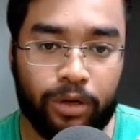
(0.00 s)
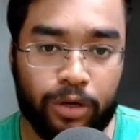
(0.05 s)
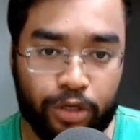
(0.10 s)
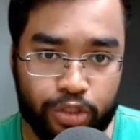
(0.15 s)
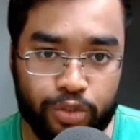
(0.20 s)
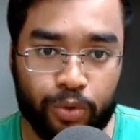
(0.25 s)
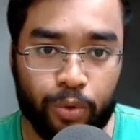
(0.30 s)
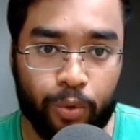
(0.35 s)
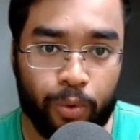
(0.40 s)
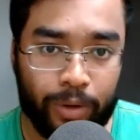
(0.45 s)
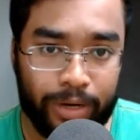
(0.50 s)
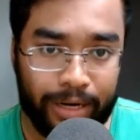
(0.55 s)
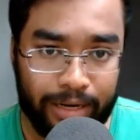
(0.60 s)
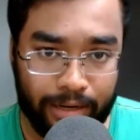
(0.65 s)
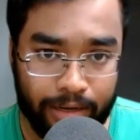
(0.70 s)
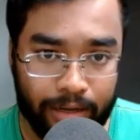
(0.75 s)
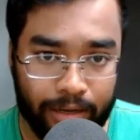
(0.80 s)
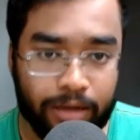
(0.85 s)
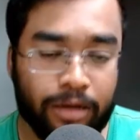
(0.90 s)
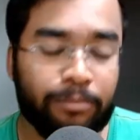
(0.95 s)
store
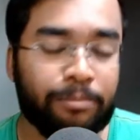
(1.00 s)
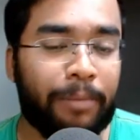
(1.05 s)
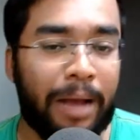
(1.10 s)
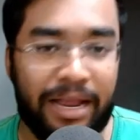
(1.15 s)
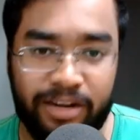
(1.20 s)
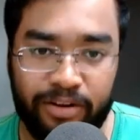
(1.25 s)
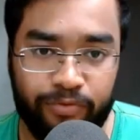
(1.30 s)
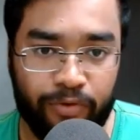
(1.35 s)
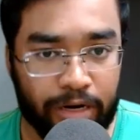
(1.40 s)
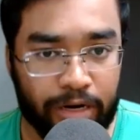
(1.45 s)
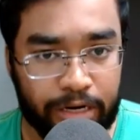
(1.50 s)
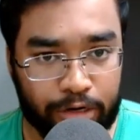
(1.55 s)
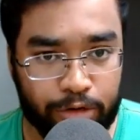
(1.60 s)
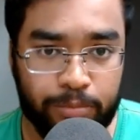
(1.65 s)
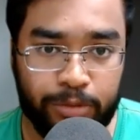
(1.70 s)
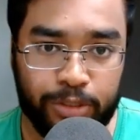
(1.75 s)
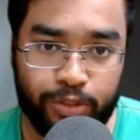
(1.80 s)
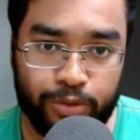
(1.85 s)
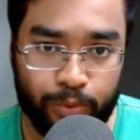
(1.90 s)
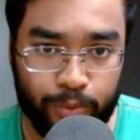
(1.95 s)
in by default it will
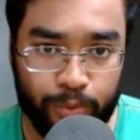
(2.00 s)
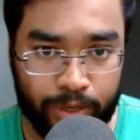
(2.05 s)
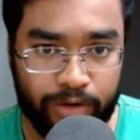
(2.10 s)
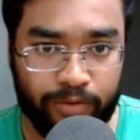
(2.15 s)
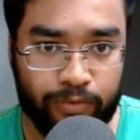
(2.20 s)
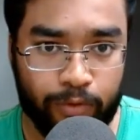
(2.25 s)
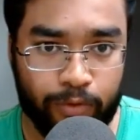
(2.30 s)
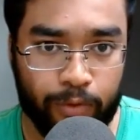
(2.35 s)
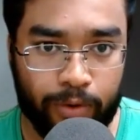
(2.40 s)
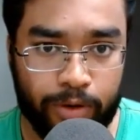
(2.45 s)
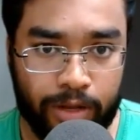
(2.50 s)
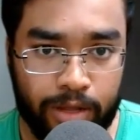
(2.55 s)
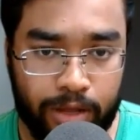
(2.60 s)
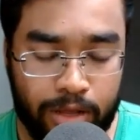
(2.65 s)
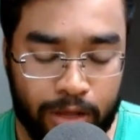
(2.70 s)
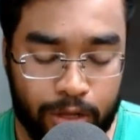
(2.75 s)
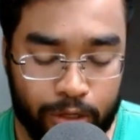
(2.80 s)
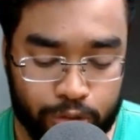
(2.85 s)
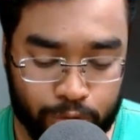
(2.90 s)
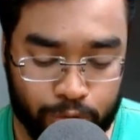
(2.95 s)
be stored in float.
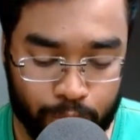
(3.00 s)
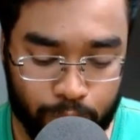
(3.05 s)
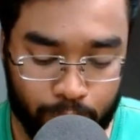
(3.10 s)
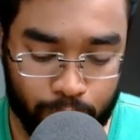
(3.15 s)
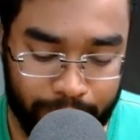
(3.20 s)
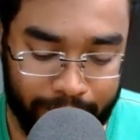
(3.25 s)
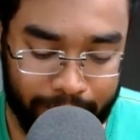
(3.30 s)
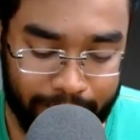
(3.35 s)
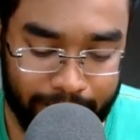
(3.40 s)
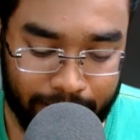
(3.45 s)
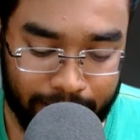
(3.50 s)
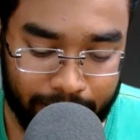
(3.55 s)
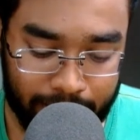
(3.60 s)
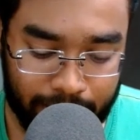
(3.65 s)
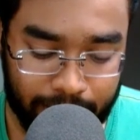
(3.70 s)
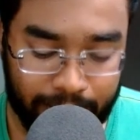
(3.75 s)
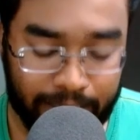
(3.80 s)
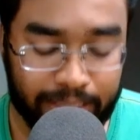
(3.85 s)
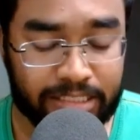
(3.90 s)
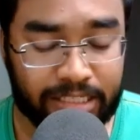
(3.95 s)
So it
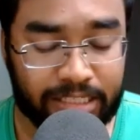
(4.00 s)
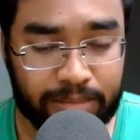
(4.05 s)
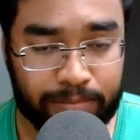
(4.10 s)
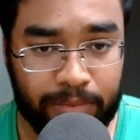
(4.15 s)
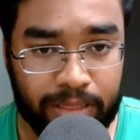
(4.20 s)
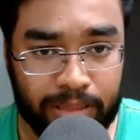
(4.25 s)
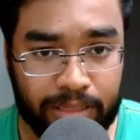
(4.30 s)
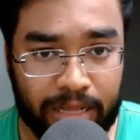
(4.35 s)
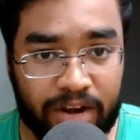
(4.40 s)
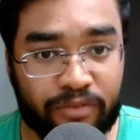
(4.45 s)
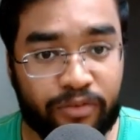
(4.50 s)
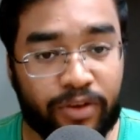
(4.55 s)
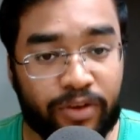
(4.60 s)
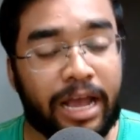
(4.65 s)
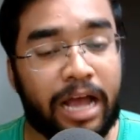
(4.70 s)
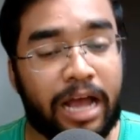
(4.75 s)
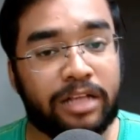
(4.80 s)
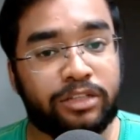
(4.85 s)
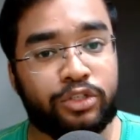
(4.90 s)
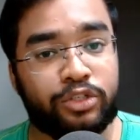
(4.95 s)
does it mean that we
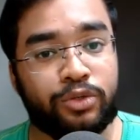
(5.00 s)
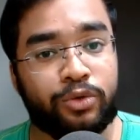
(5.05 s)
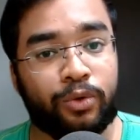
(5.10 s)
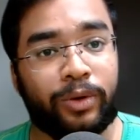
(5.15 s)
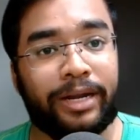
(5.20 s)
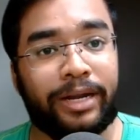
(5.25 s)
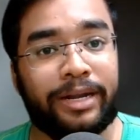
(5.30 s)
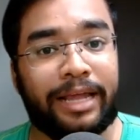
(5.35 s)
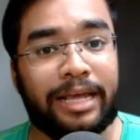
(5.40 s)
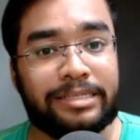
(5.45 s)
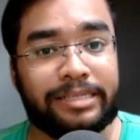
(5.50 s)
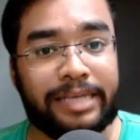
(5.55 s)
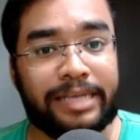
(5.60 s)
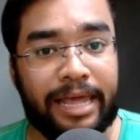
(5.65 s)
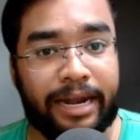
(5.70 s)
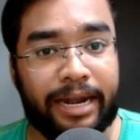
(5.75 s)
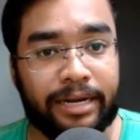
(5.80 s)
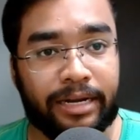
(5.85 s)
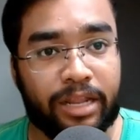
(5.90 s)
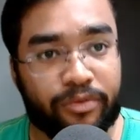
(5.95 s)
can't store it as
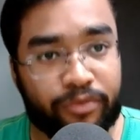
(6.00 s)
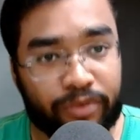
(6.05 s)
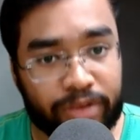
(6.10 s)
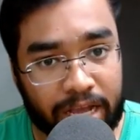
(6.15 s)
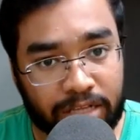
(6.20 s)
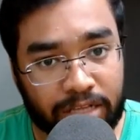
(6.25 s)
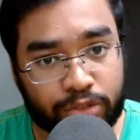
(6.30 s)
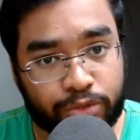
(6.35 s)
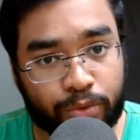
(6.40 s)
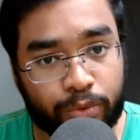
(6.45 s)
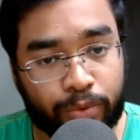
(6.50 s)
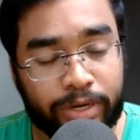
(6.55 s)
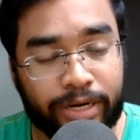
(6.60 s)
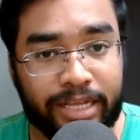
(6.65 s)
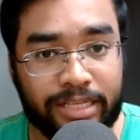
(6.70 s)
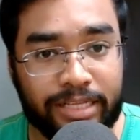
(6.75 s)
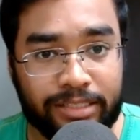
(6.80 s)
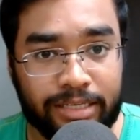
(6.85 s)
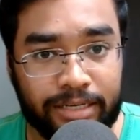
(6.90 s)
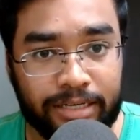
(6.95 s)
character, we can't store it
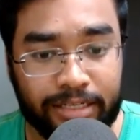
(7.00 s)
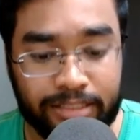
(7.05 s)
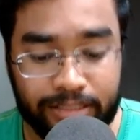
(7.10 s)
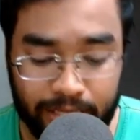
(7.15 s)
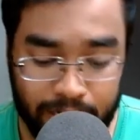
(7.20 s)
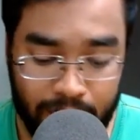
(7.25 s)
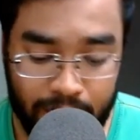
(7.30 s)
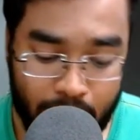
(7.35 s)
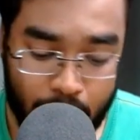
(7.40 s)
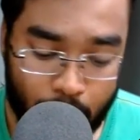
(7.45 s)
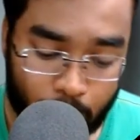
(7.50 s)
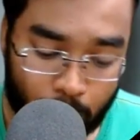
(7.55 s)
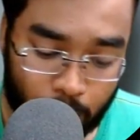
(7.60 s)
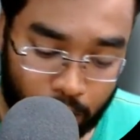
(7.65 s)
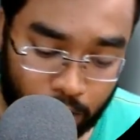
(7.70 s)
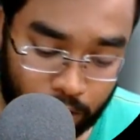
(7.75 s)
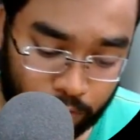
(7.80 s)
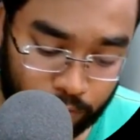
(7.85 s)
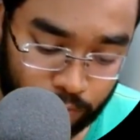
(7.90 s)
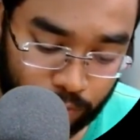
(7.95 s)
as integer?
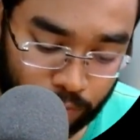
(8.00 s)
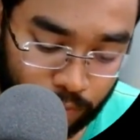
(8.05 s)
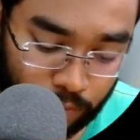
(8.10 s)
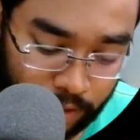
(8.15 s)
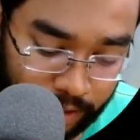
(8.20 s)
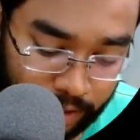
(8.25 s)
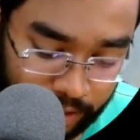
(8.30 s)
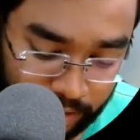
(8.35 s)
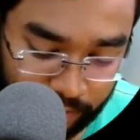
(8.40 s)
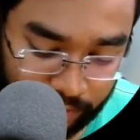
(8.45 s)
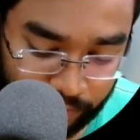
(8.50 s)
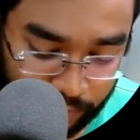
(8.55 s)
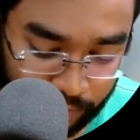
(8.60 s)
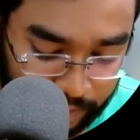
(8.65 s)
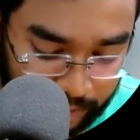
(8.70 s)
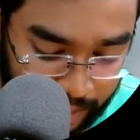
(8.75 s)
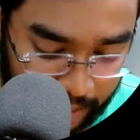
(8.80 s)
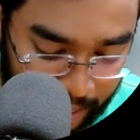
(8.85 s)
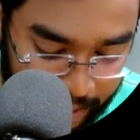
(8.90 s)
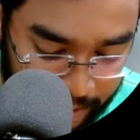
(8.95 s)
Or what if we
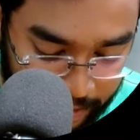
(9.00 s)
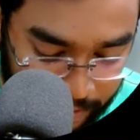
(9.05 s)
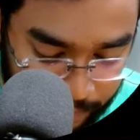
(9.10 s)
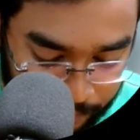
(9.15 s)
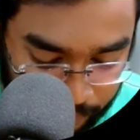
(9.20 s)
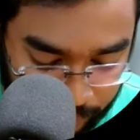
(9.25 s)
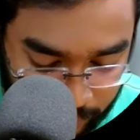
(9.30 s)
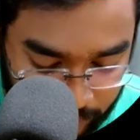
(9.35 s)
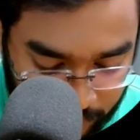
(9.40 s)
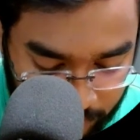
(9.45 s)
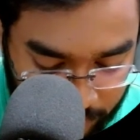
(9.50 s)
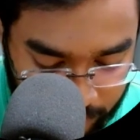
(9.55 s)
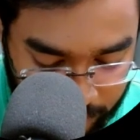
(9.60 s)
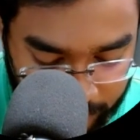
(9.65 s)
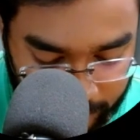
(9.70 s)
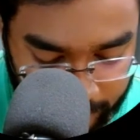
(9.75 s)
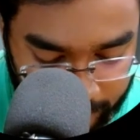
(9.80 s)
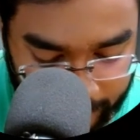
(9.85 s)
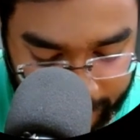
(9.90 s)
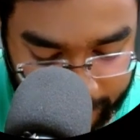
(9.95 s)
write
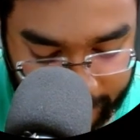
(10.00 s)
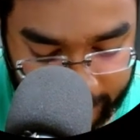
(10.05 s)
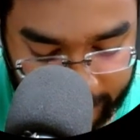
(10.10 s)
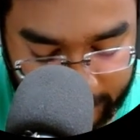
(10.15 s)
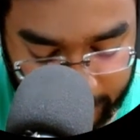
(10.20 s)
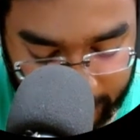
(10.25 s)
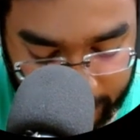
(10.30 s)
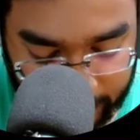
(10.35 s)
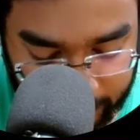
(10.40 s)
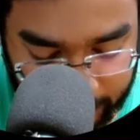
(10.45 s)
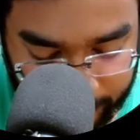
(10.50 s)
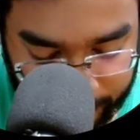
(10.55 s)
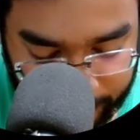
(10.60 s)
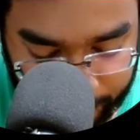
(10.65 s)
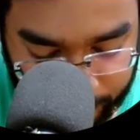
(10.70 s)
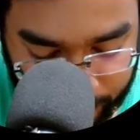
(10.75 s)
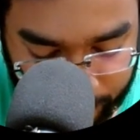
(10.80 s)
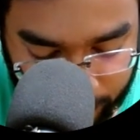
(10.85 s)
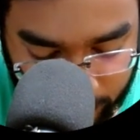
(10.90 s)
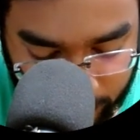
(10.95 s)
integer
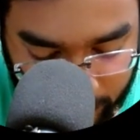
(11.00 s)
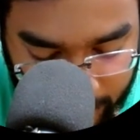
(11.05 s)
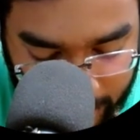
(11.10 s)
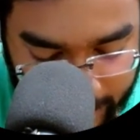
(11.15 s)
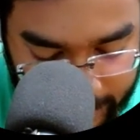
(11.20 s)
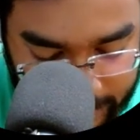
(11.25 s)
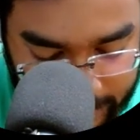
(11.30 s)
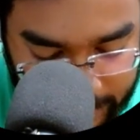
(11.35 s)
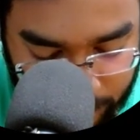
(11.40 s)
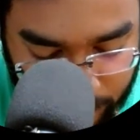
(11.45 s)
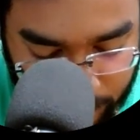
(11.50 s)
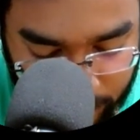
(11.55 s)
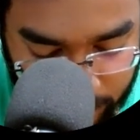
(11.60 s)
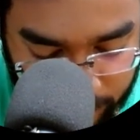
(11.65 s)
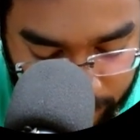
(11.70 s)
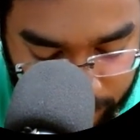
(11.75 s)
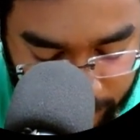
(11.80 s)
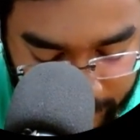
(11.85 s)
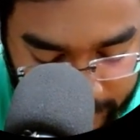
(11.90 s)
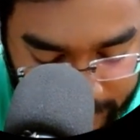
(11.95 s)
x equal to,
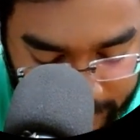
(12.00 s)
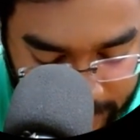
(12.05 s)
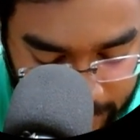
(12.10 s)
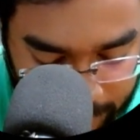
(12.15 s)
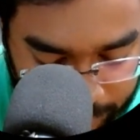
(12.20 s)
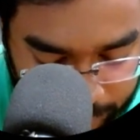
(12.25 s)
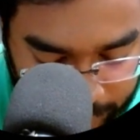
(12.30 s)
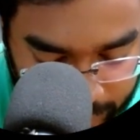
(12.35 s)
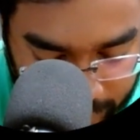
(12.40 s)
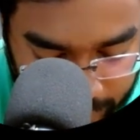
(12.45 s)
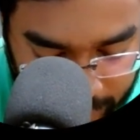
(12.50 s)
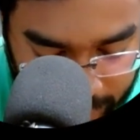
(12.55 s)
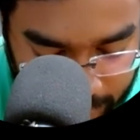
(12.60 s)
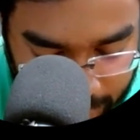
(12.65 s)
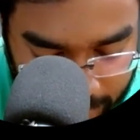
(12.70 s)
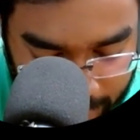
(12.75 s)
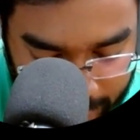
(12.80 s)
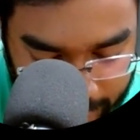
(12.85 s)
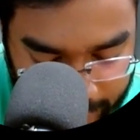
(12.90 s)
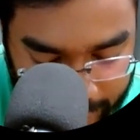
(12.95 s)
for example,
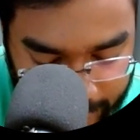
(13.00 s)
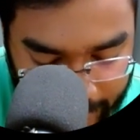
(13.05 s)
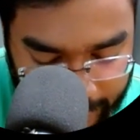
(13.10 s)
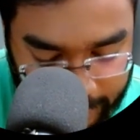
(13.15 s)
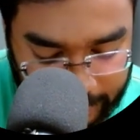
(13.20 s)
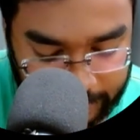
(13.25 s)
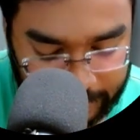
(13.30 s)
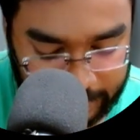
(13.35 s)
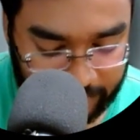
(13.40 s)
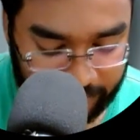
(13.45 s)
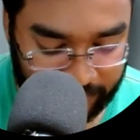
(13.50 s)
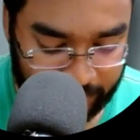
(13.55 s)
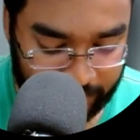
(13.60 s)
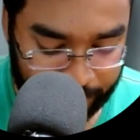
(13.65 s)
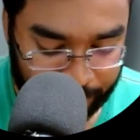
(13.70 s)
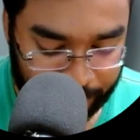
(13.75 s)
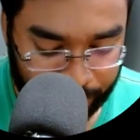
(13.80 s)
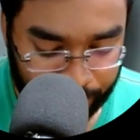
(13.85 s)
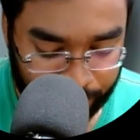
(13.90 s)
97,